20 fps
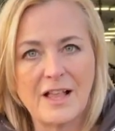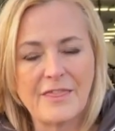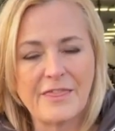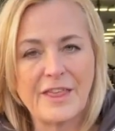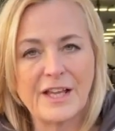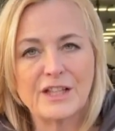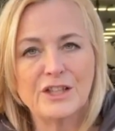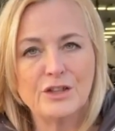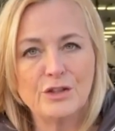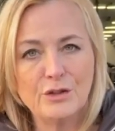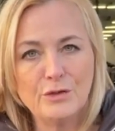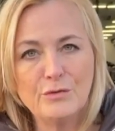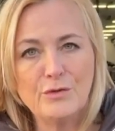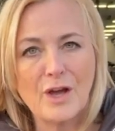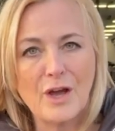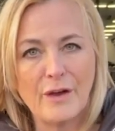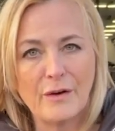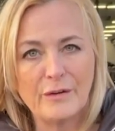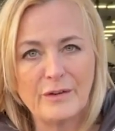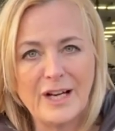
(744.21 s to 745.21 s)
that you
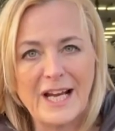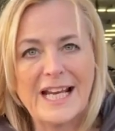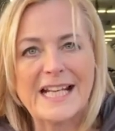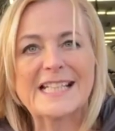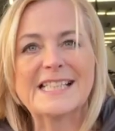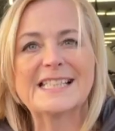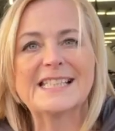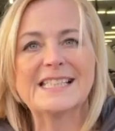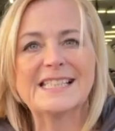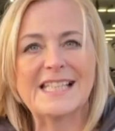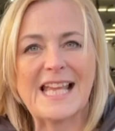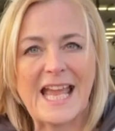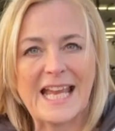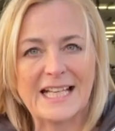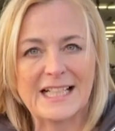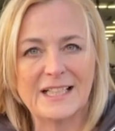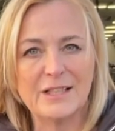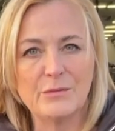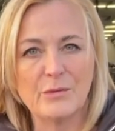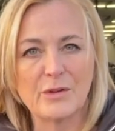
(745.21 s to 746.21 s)
know
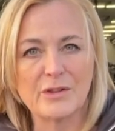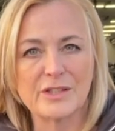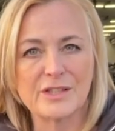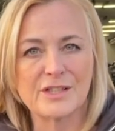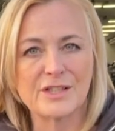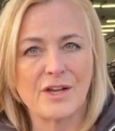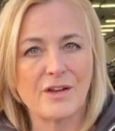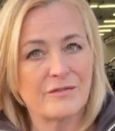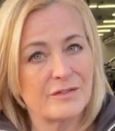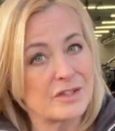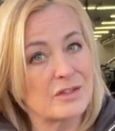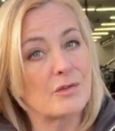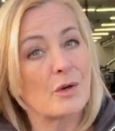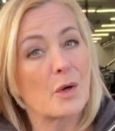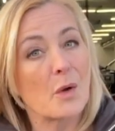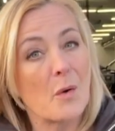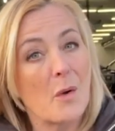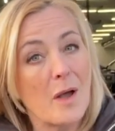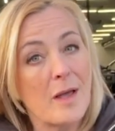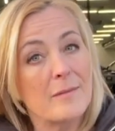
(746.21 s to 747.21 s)
exactly what the service
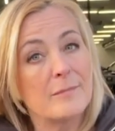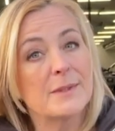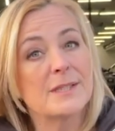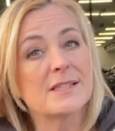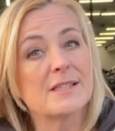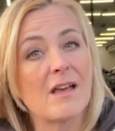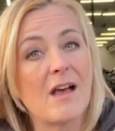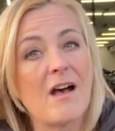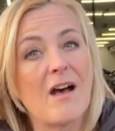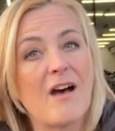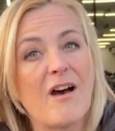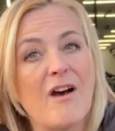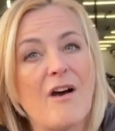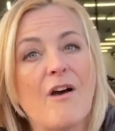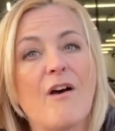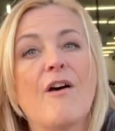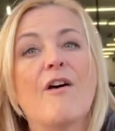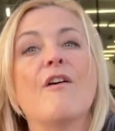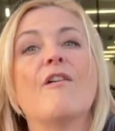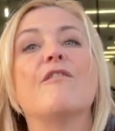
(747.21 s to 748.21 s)
requirements are
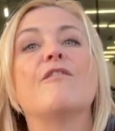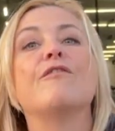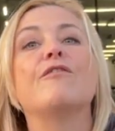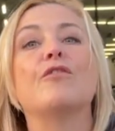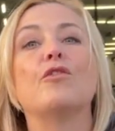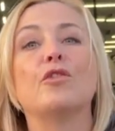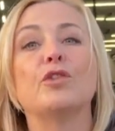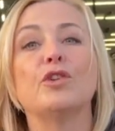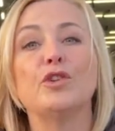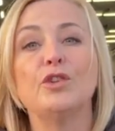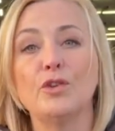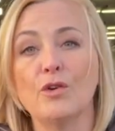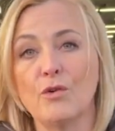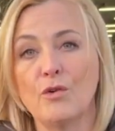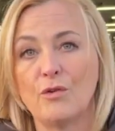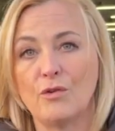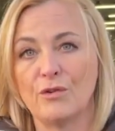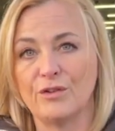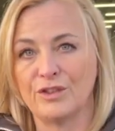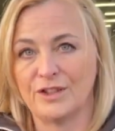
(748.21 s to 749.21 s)
for
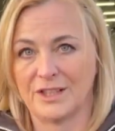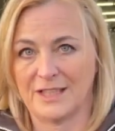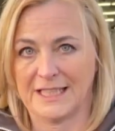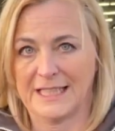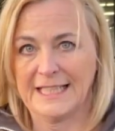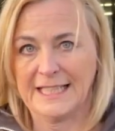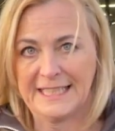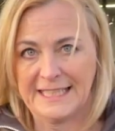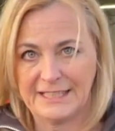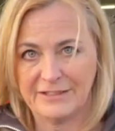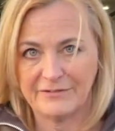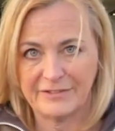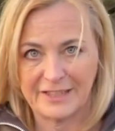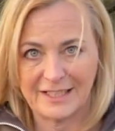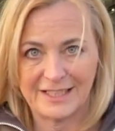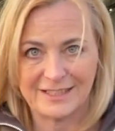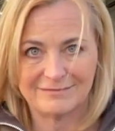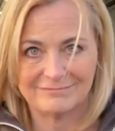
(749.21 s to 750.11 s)
your EV.